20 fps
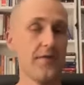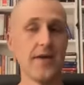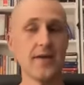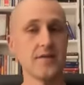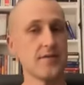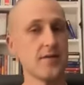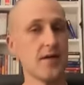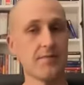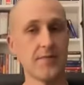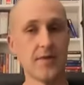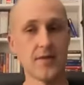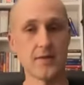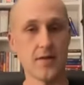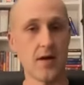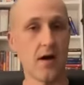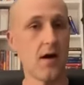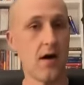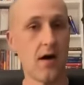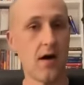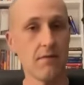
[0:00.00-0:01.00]
then something's
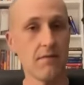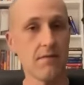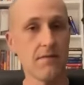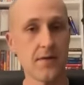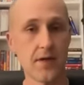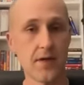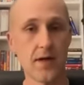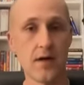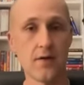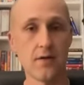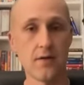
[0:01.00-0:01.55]
off, you know?